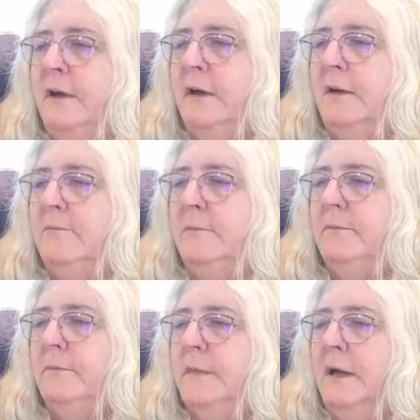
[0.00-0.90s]

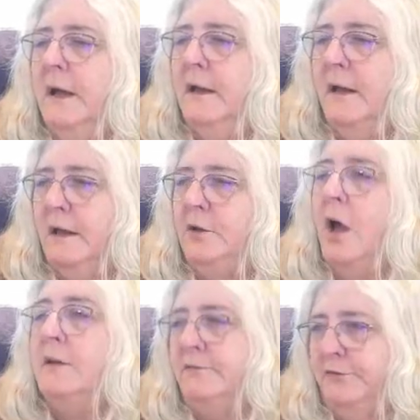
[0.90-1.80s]
a
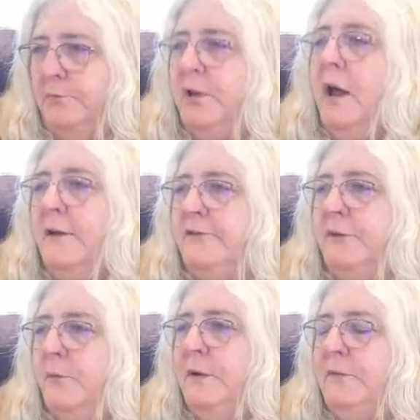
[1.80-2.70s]
lot of supplies
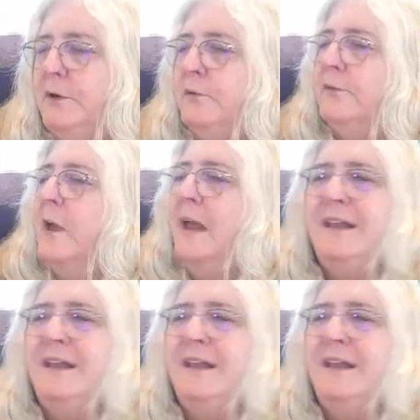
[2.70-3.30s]
that we've used.